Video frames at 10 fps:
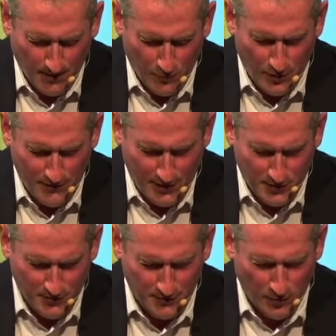We thank
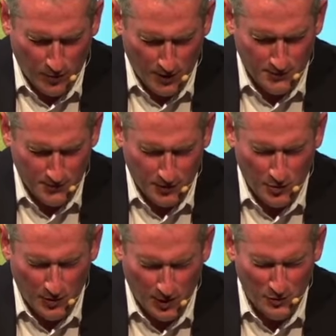you that the one
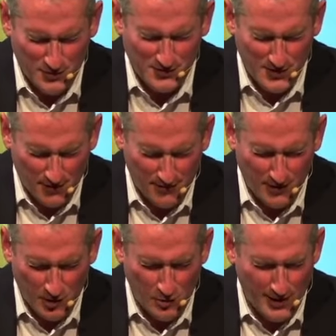who owed us
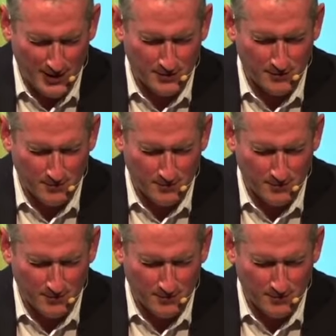nothing, who had